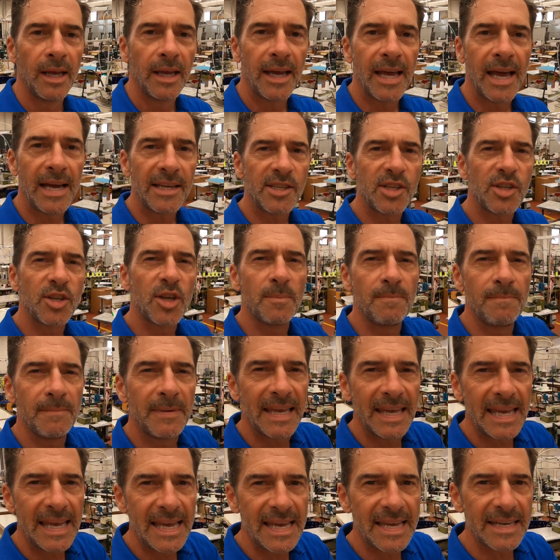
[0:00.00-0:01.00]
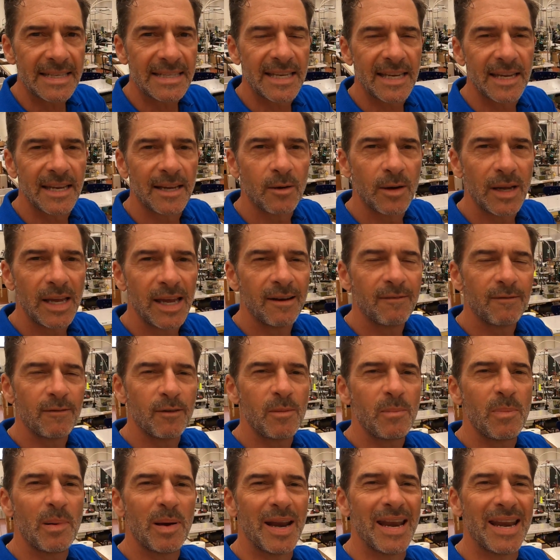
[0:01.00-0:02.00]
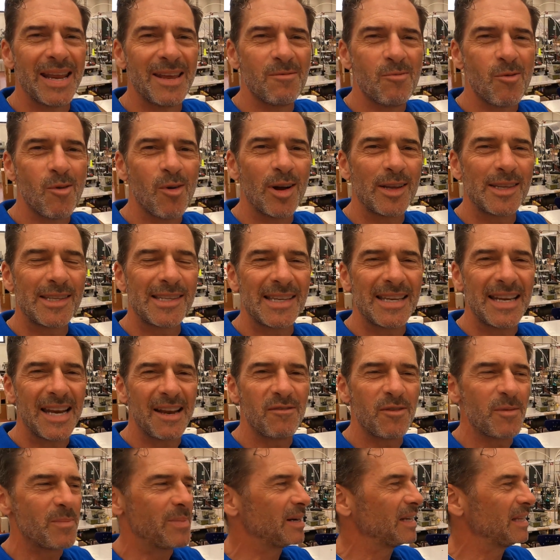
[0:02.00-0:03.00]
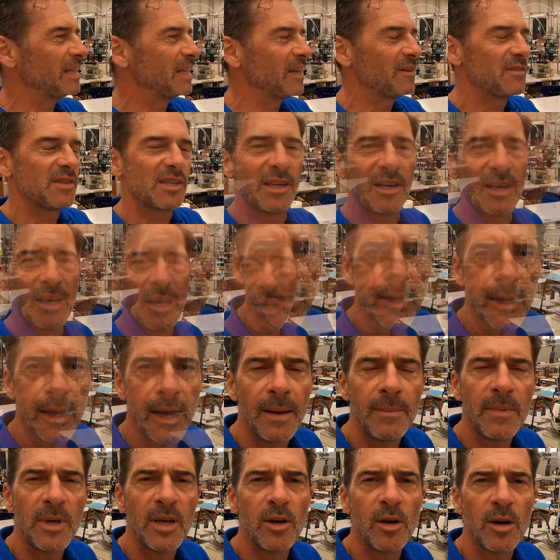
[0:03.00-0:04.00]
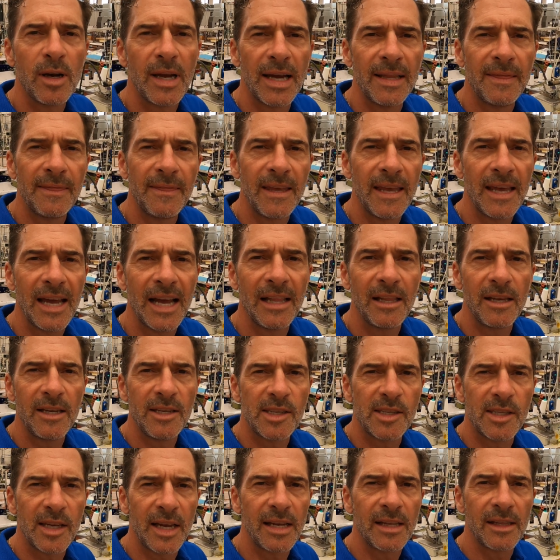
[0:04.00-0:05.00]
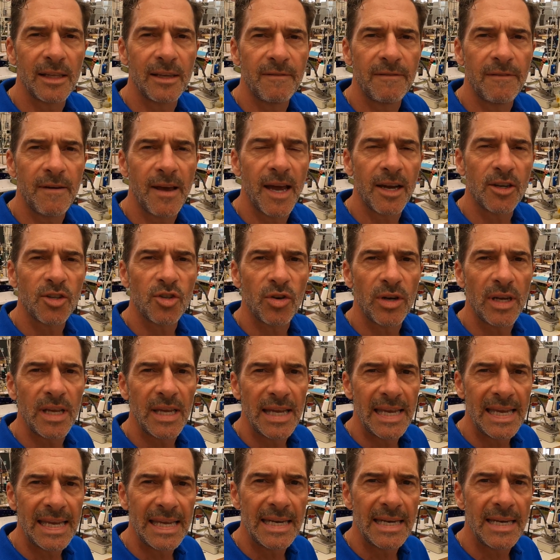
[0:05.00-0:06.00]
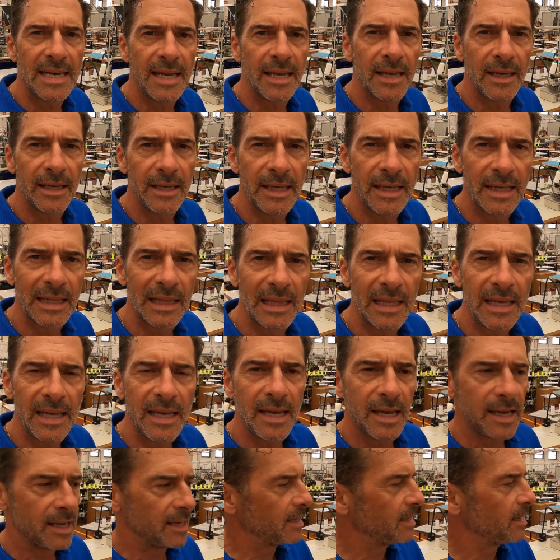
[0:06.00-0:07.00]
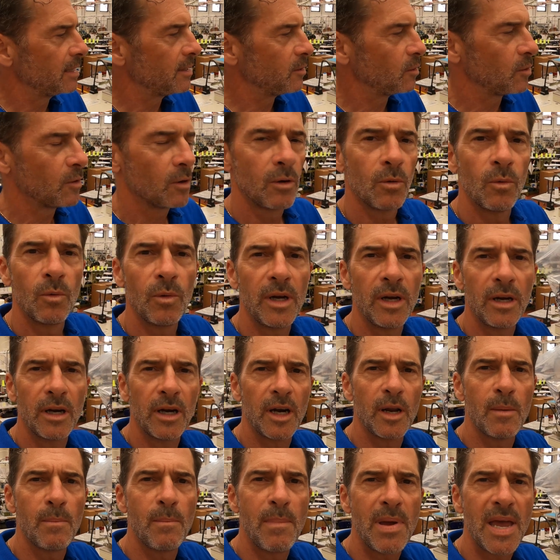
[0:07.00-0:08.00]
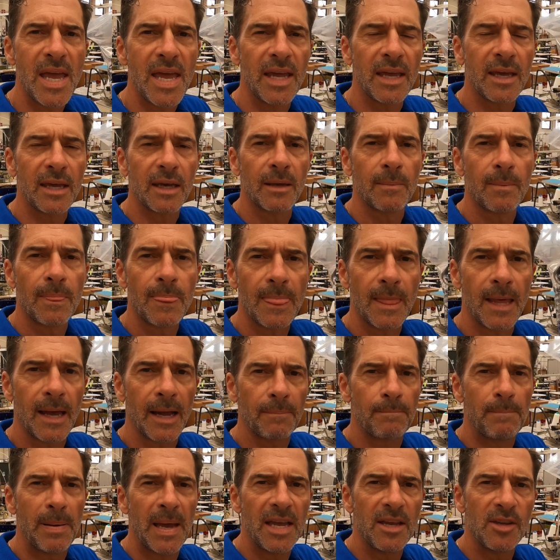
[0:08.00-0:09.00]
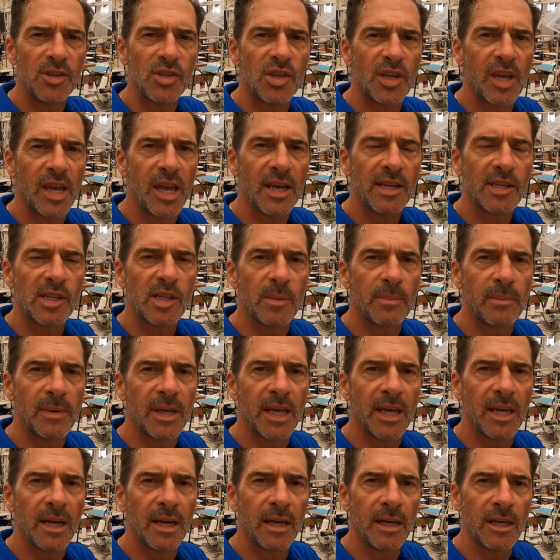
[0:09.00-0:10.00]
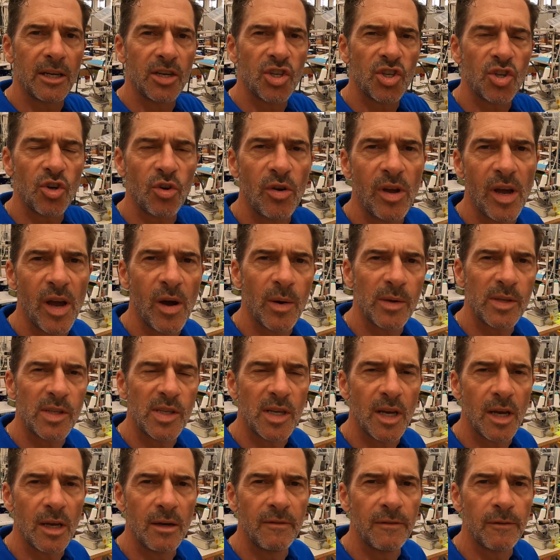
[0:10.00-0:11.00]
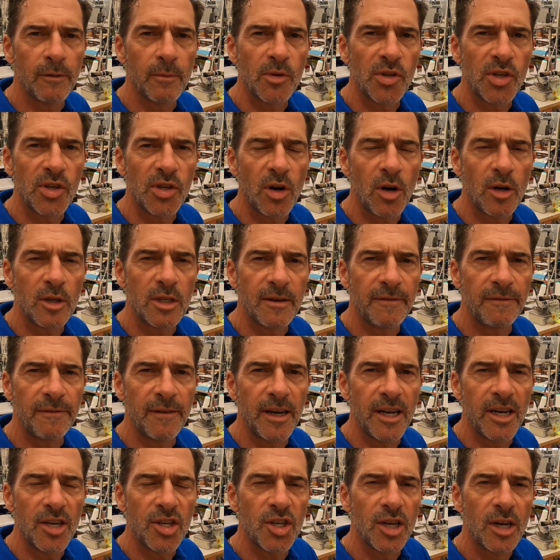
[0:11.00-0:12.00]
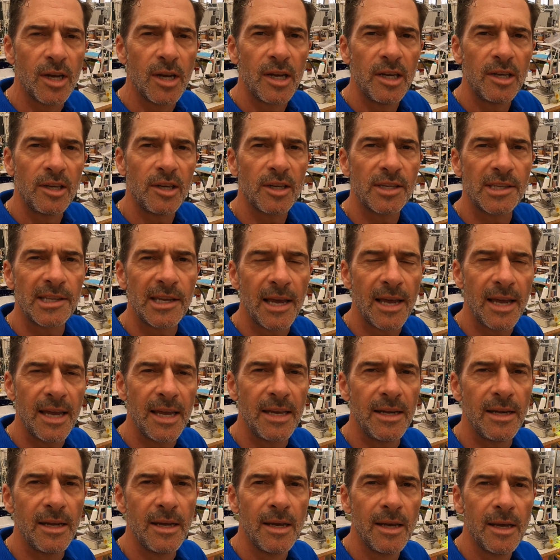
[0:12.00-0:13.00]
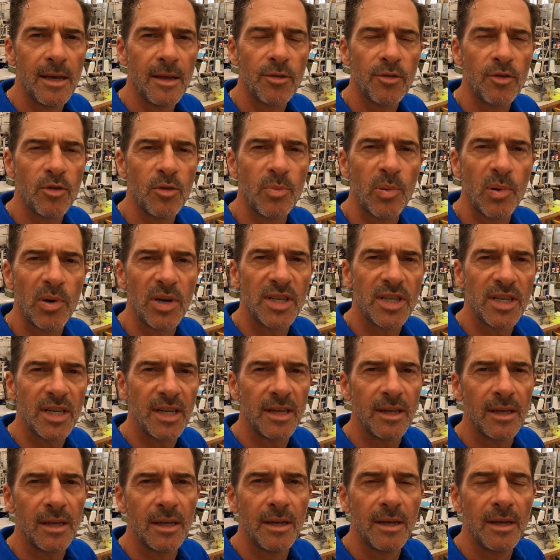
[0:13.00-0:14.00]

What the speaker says: custom kit. Everybody wants it, everybody loves it. I'm here at the LA Cycling Factory in Italy, and we're gonna make a Pez custom kit. I'm gonna show you how it's done from start to finish, design through printing,